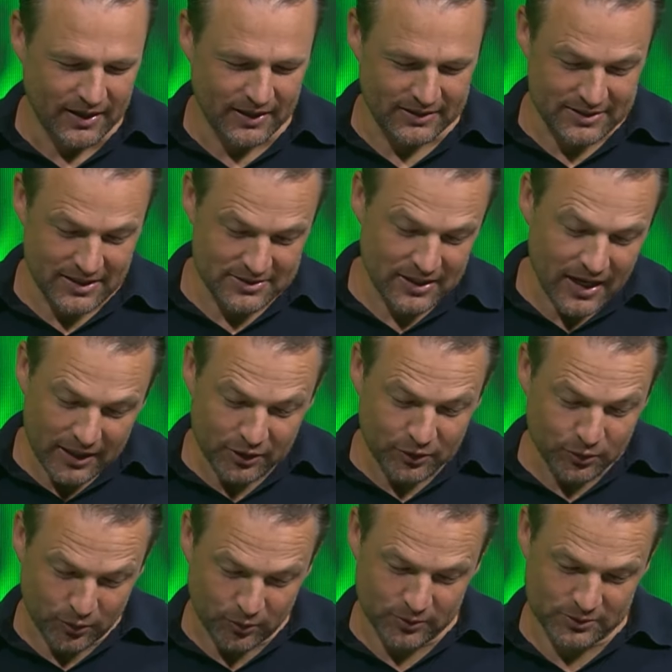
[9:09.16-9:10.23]
It does take a
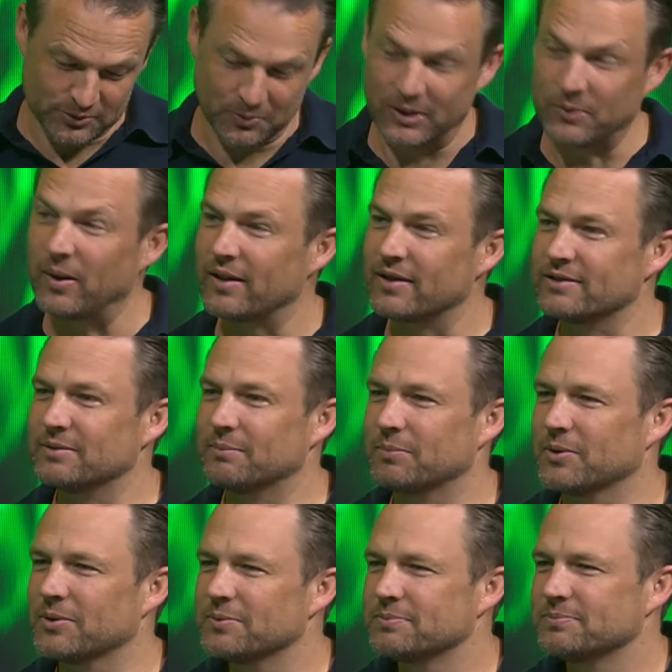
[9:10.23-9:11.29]
good horse to win a Wellington
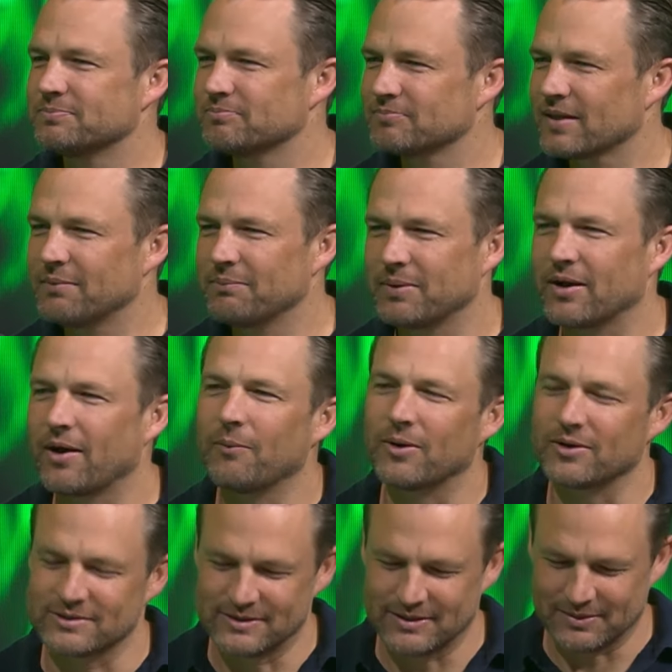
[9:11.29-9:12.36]
boot, but I
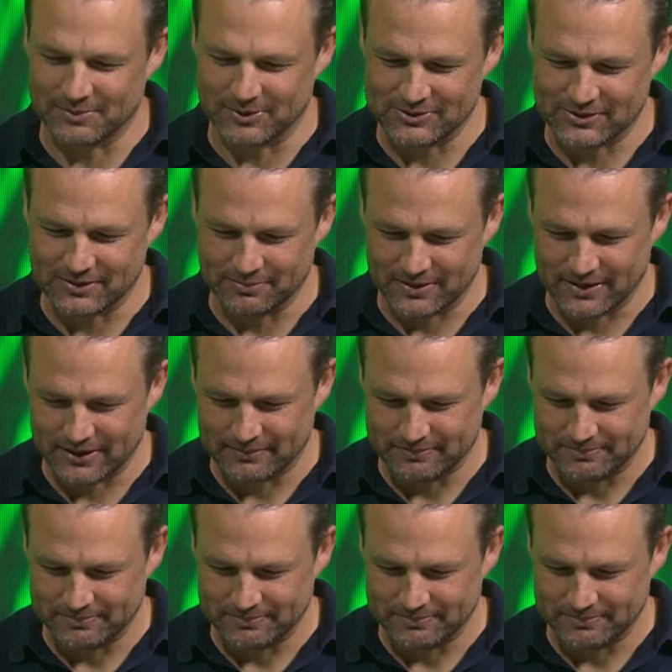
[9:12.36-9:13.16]
want to see them on Slipper Day.